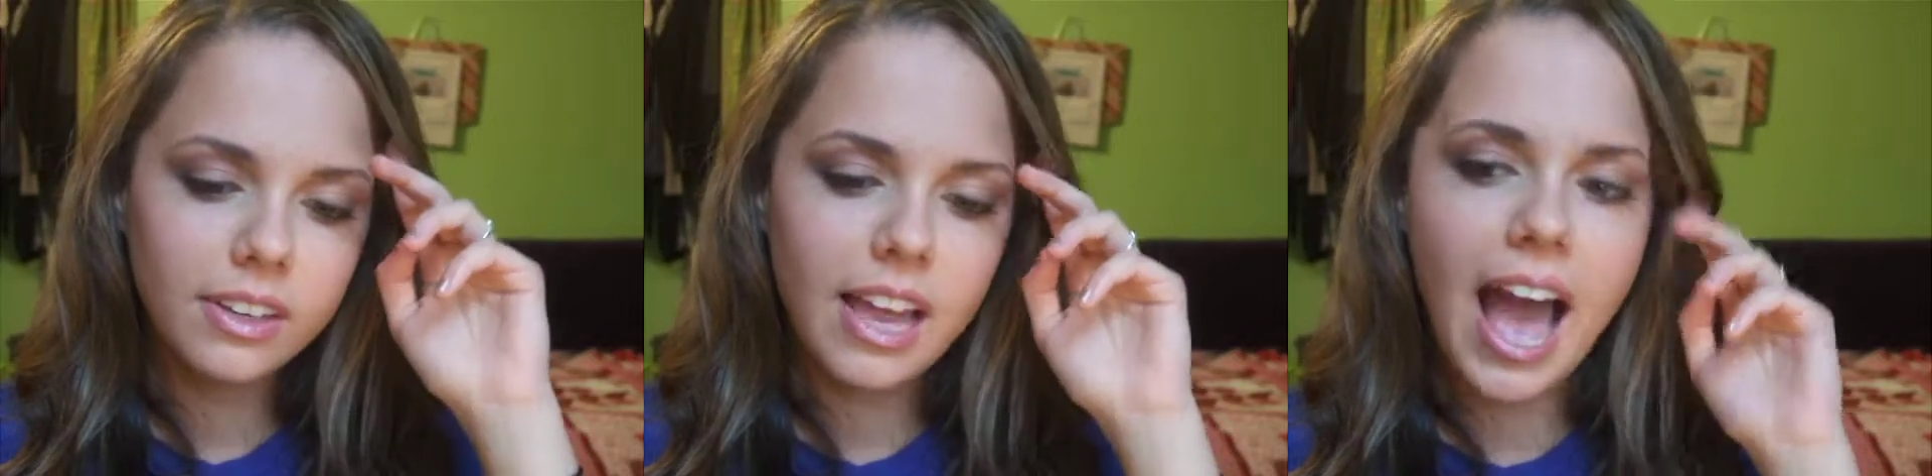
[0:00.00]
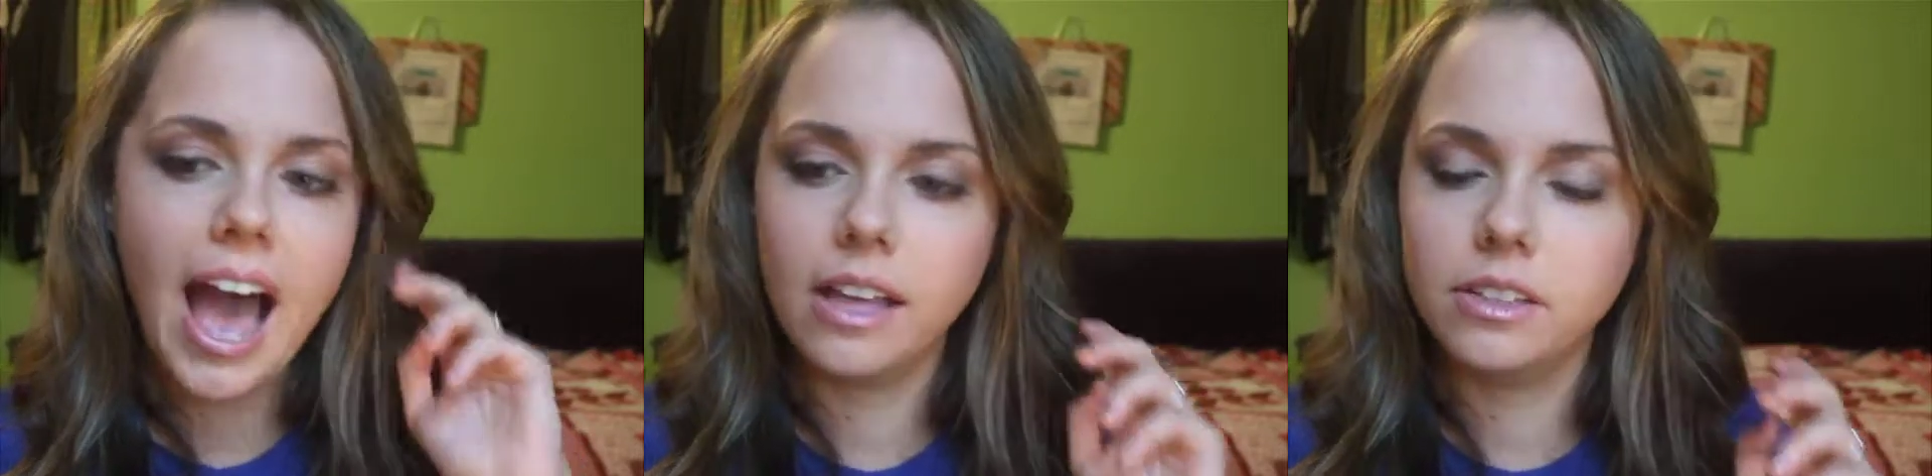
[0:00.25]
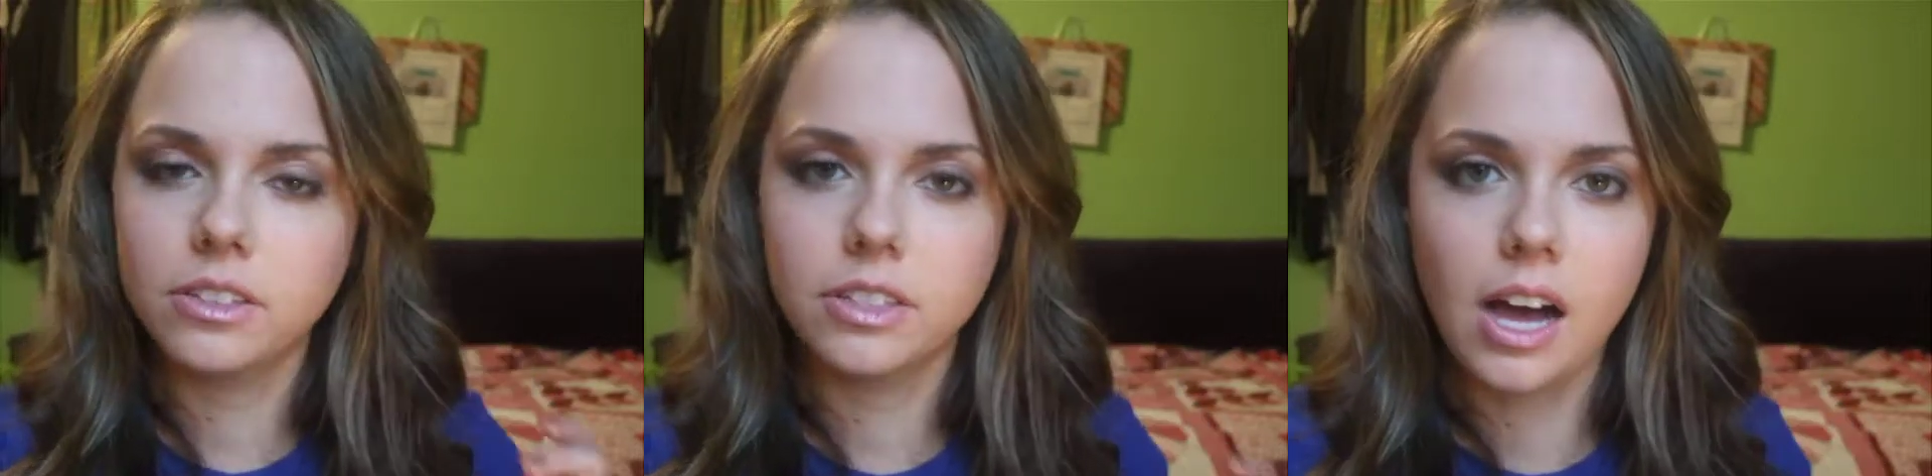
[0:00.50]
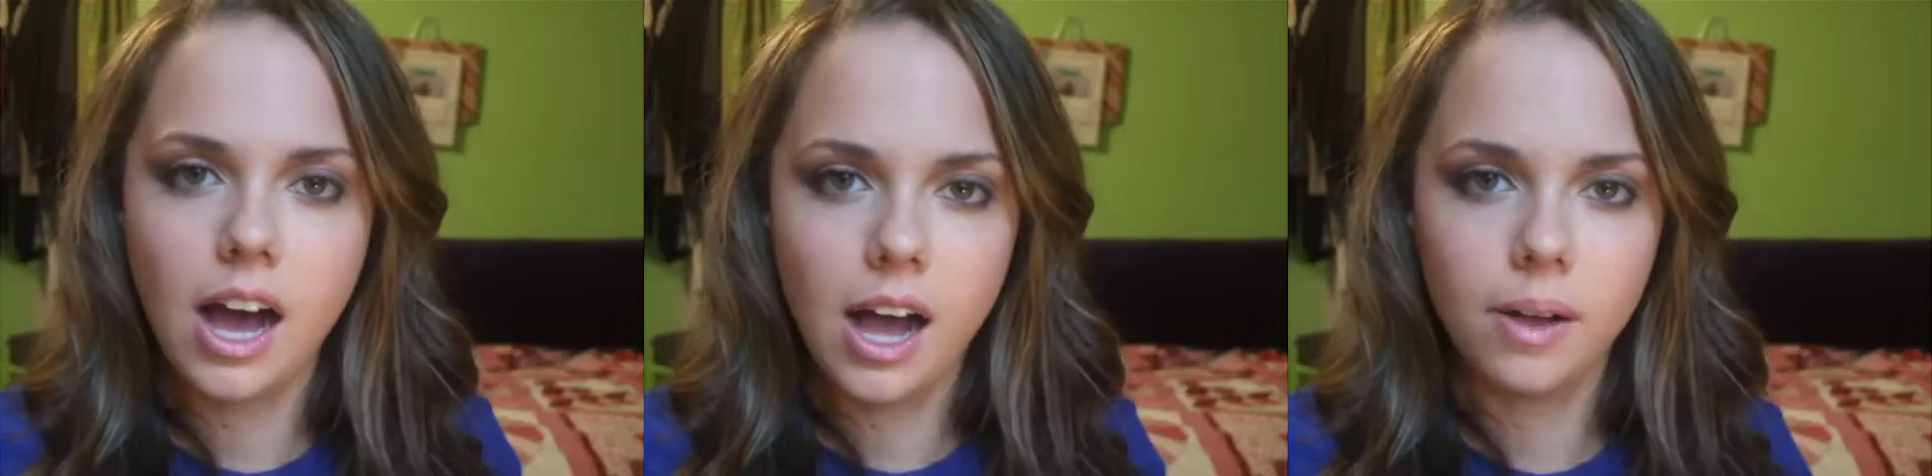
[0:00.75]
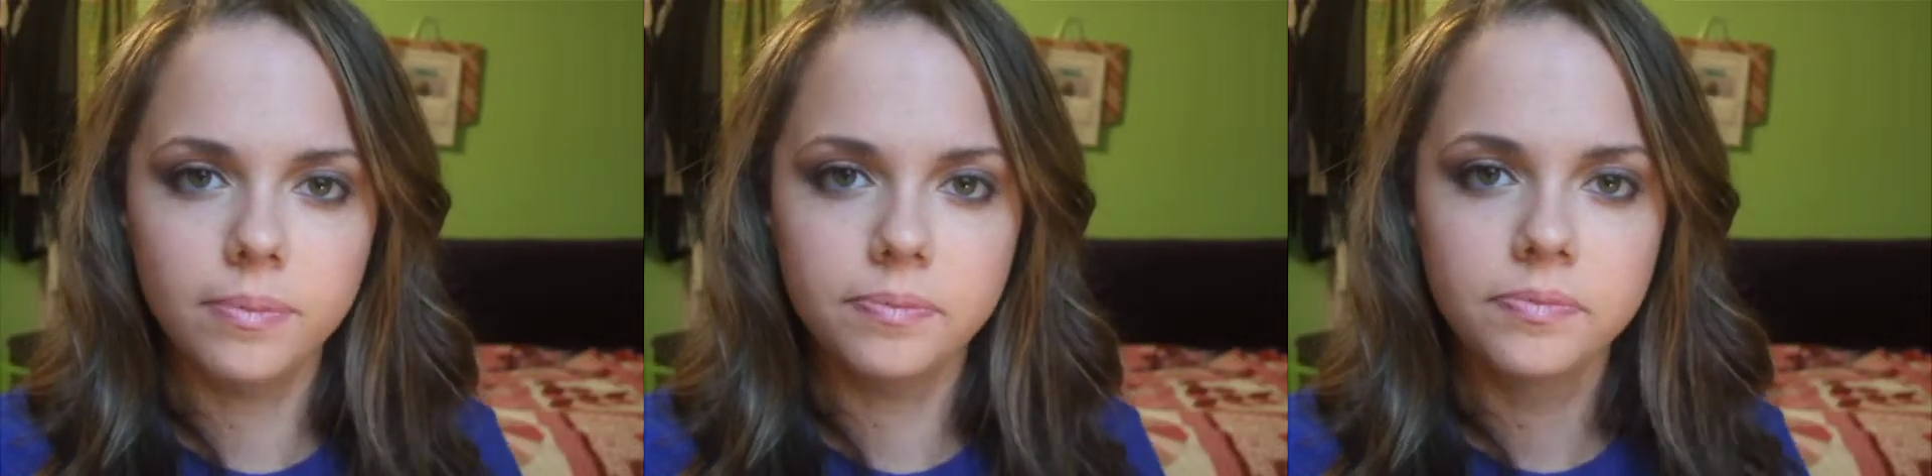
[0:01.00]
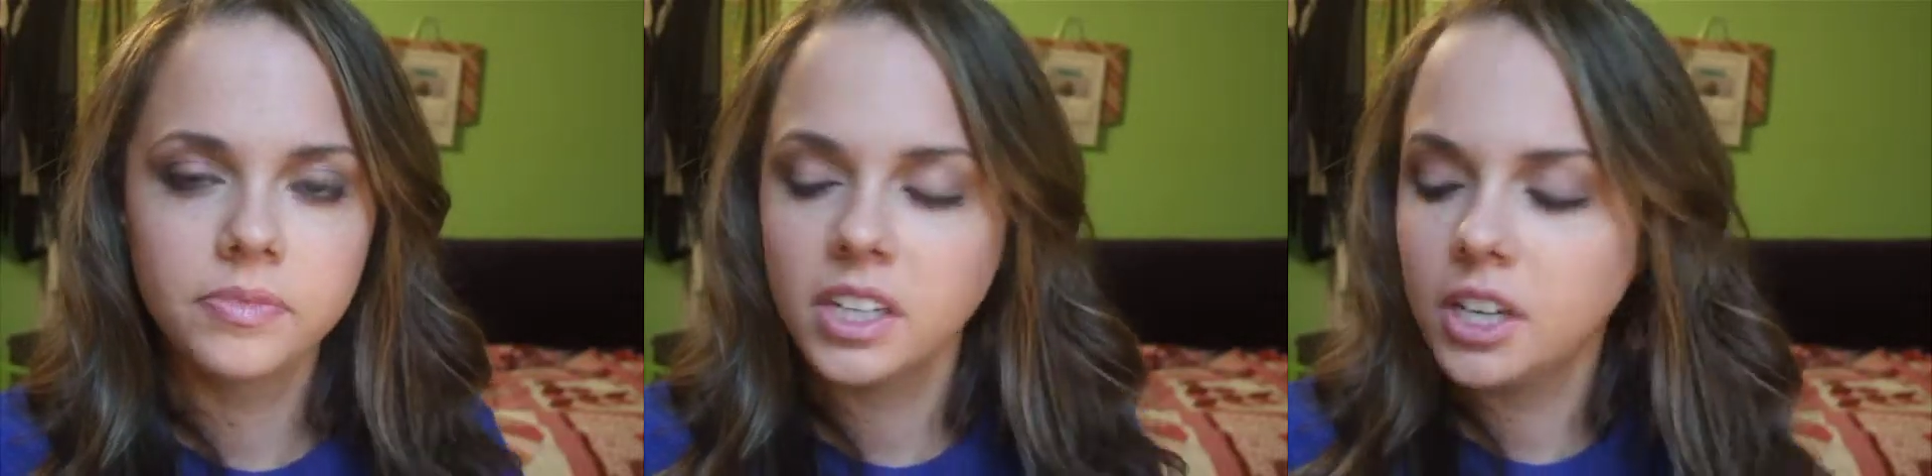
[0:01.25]
as
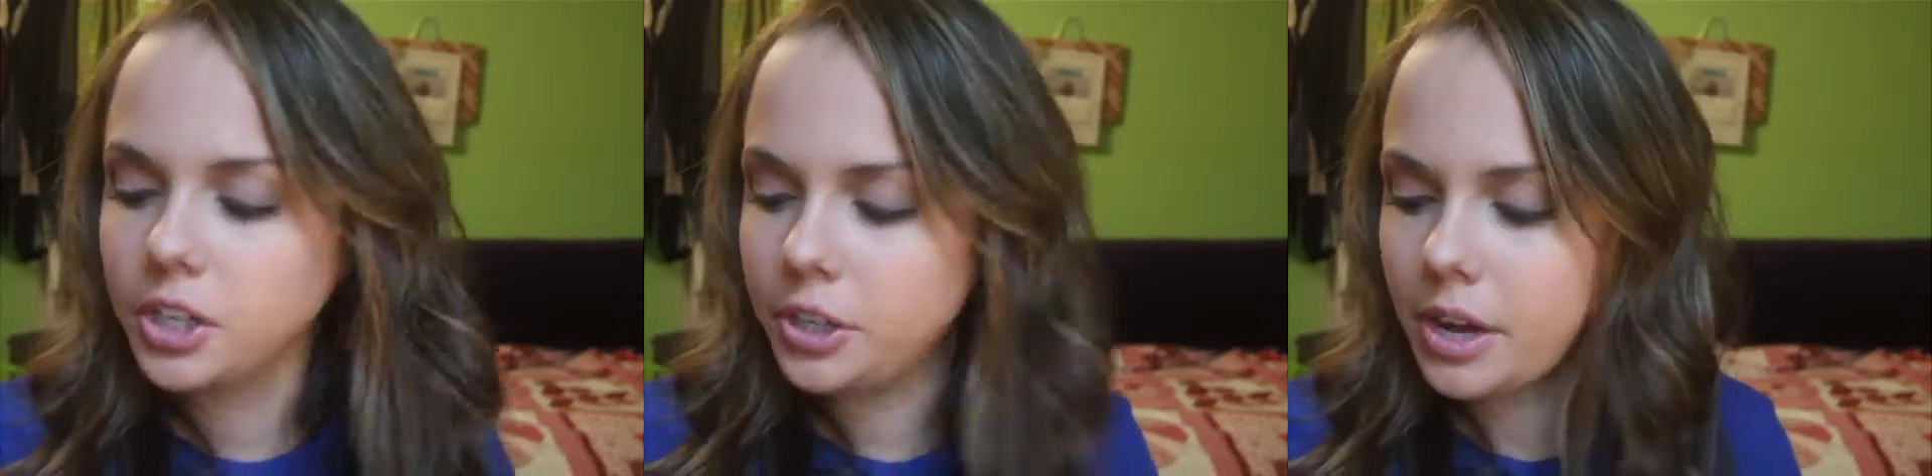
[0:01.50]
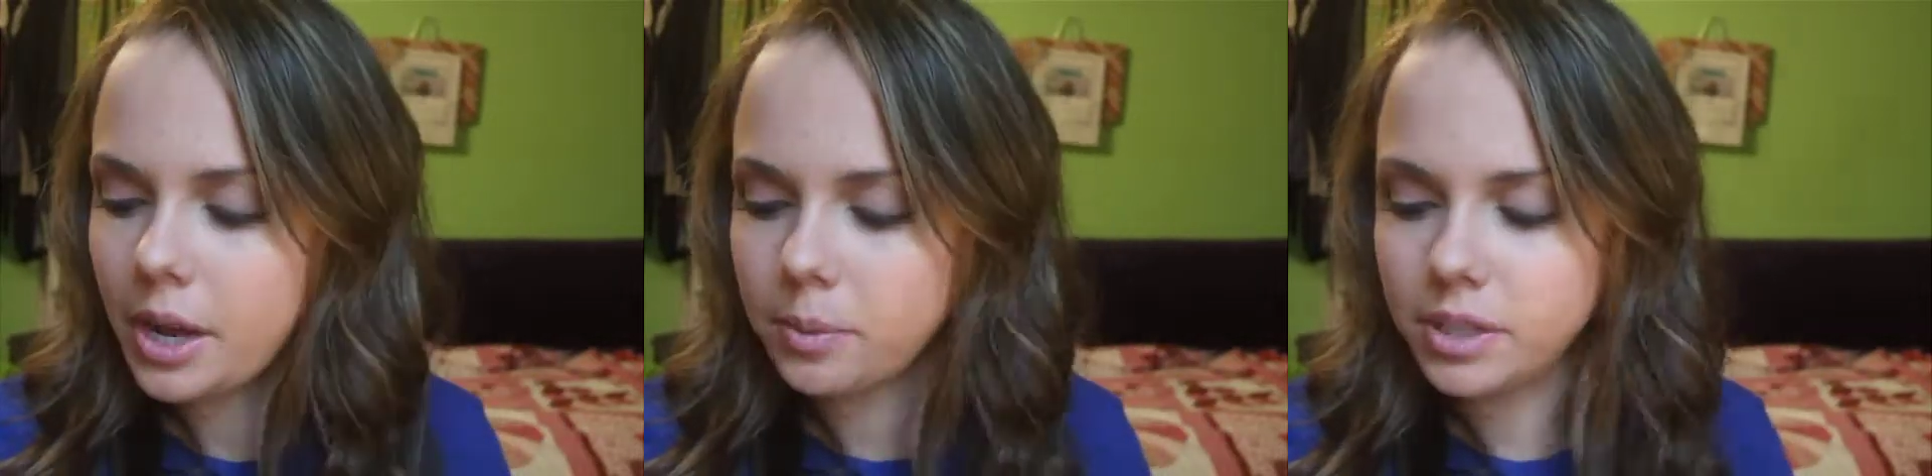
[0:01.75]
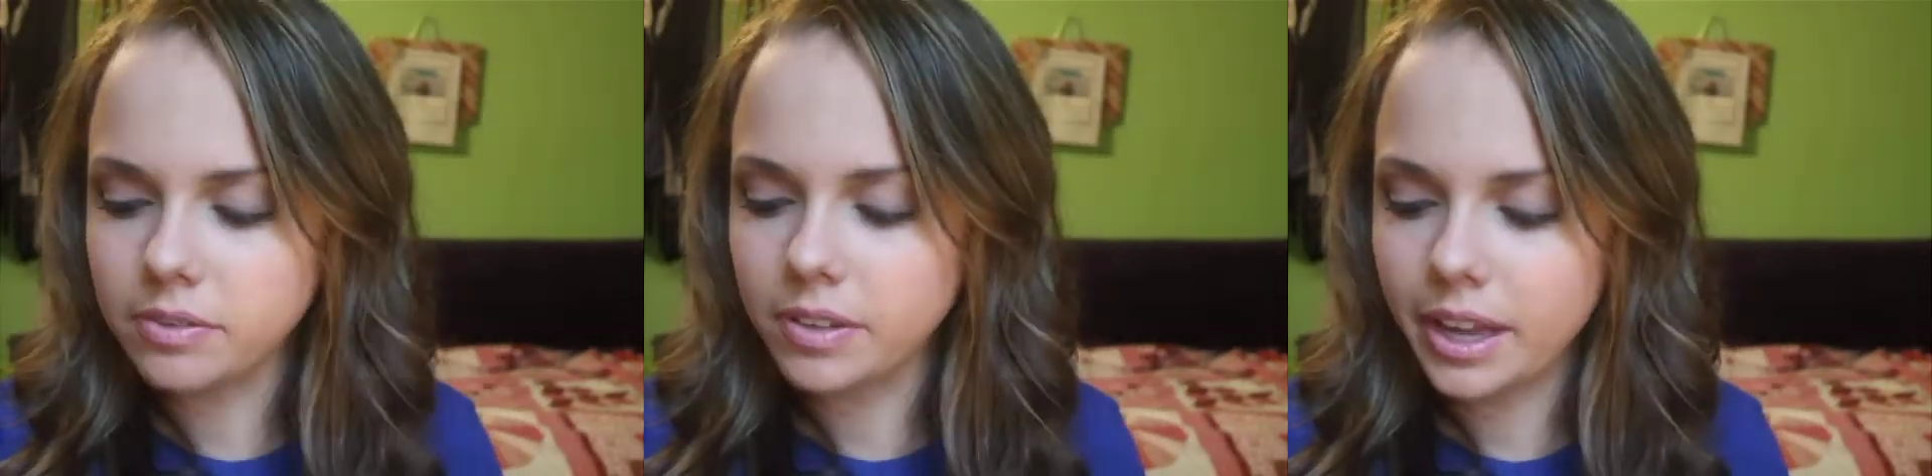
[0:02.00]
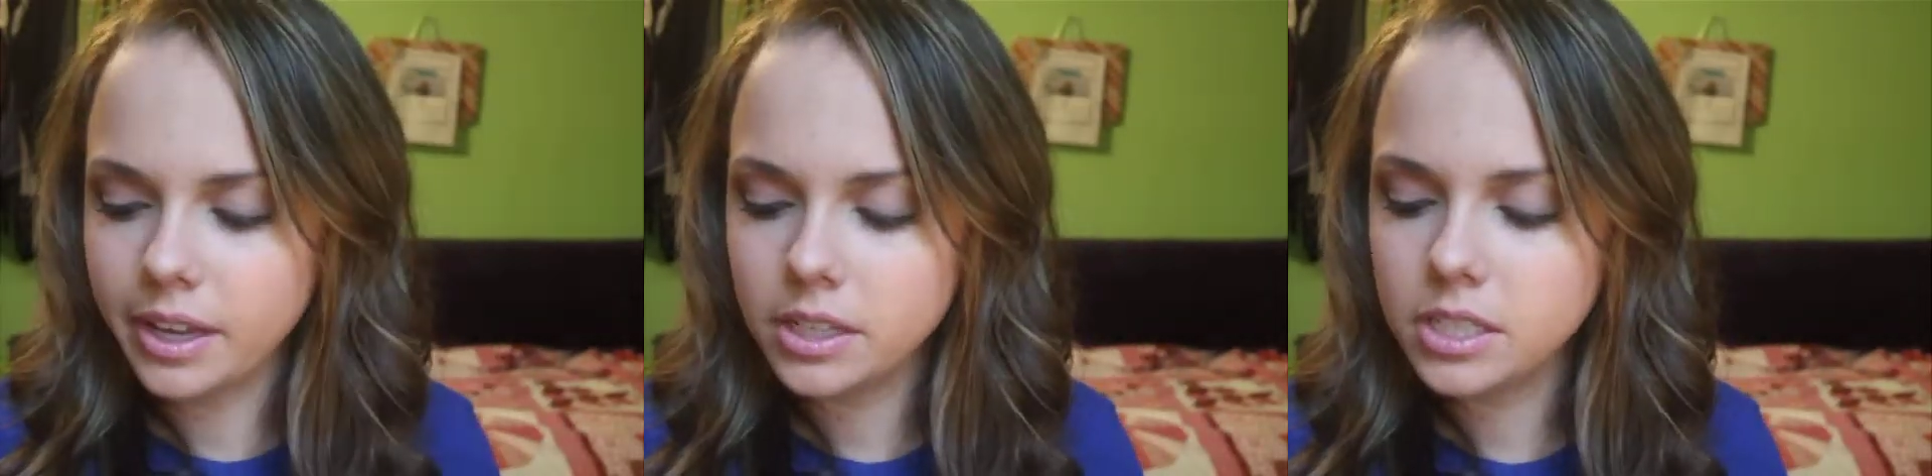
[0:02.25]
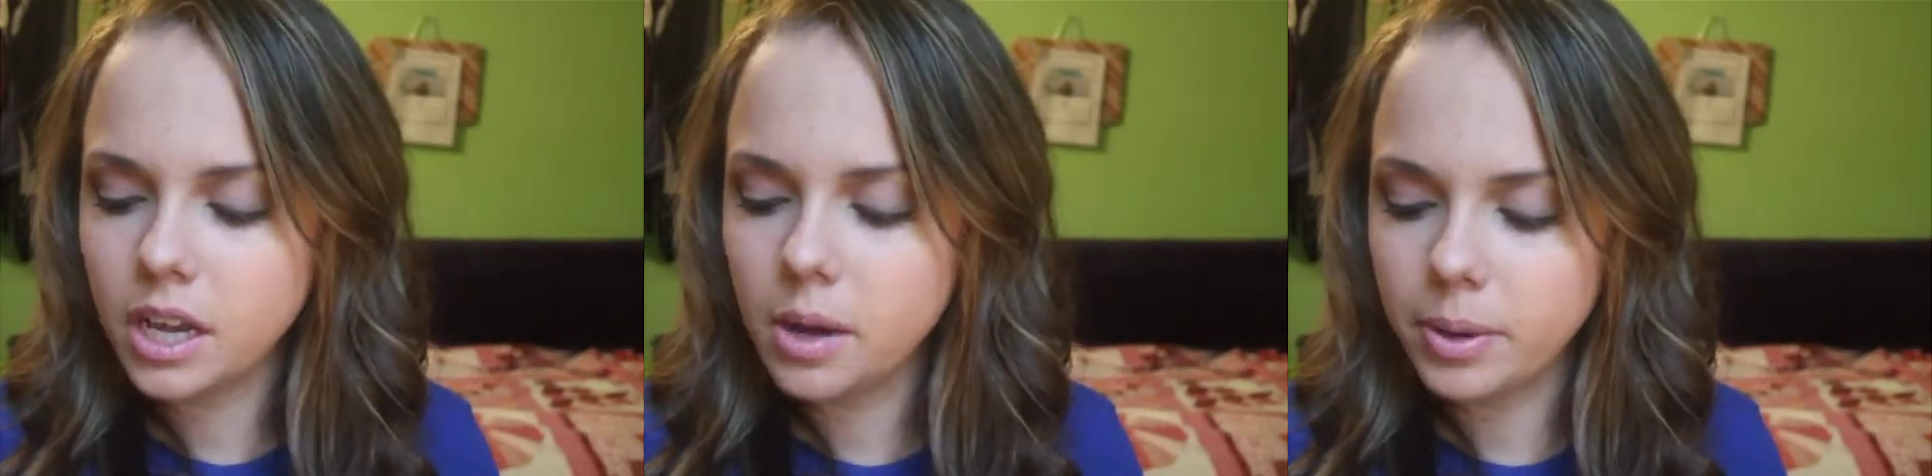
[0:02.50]
you know, I would have liked,